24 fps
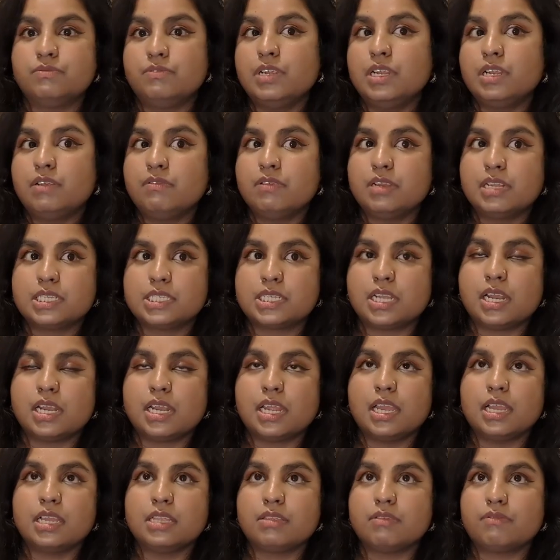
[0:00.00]
really, really
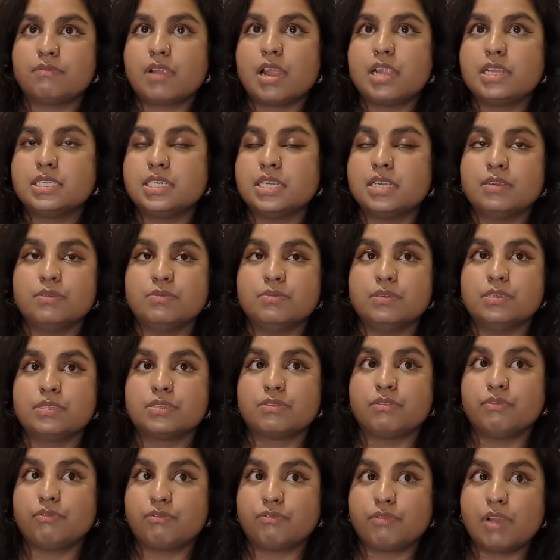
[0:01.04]
stunning. The writing was
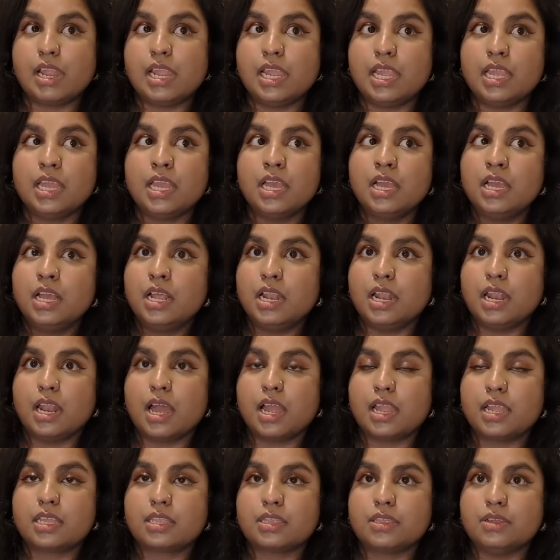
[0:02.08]
great,
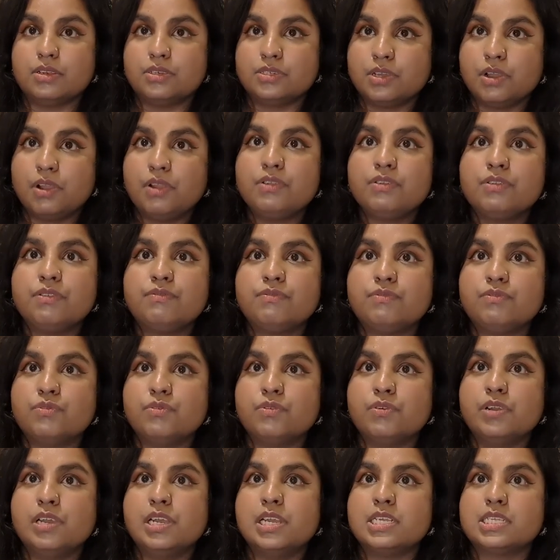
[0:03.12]
like the tone of
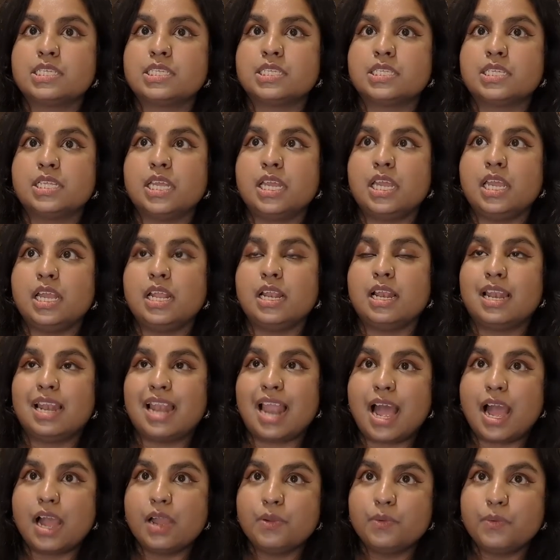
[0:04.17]
voice, the
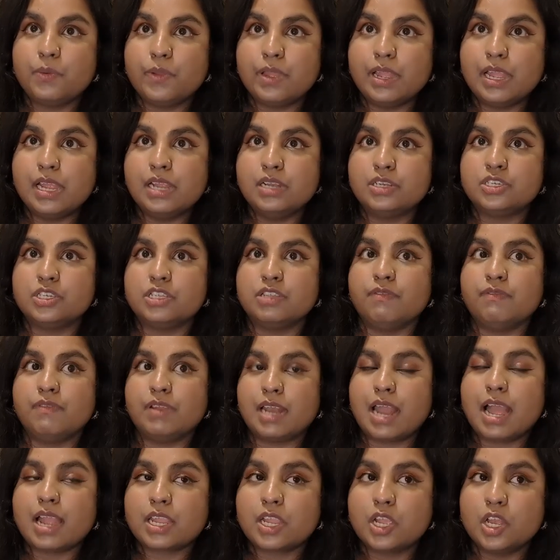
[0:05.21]
language, the
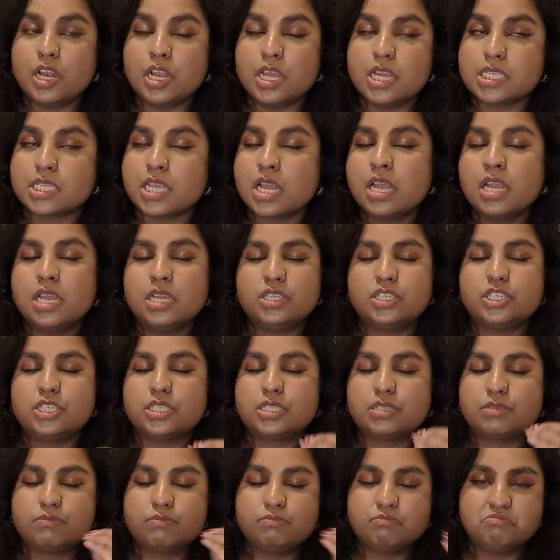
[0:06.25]
vernaculars,
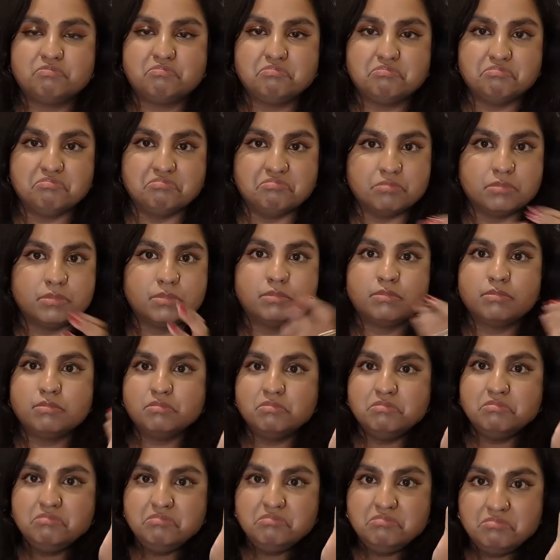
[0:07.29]
just mm,
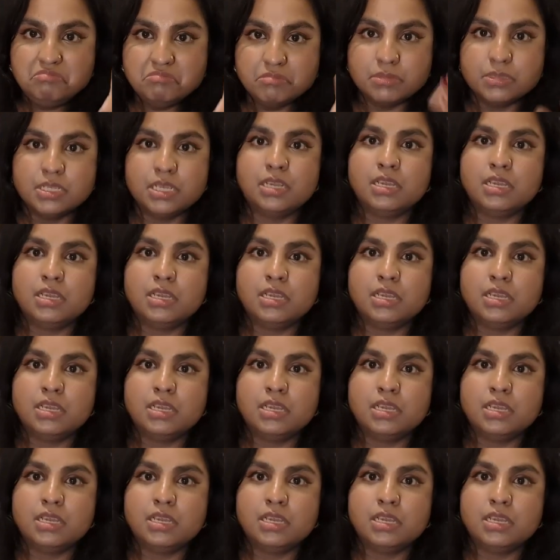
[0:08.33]
mm,